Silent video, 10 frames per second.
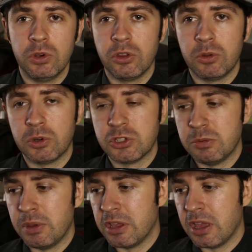In other words,
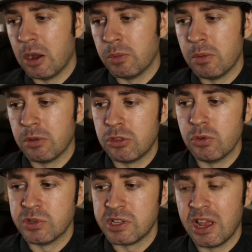you might get away with
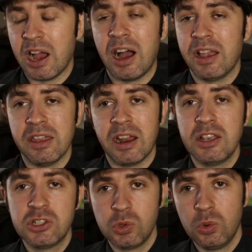using a higher
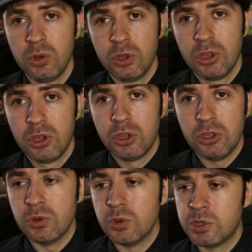ISO
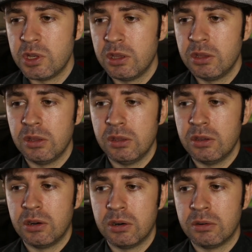using
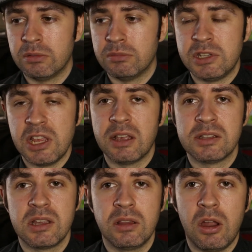your
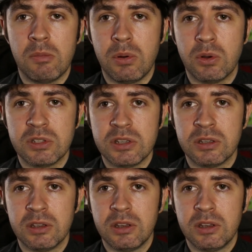DSLR body,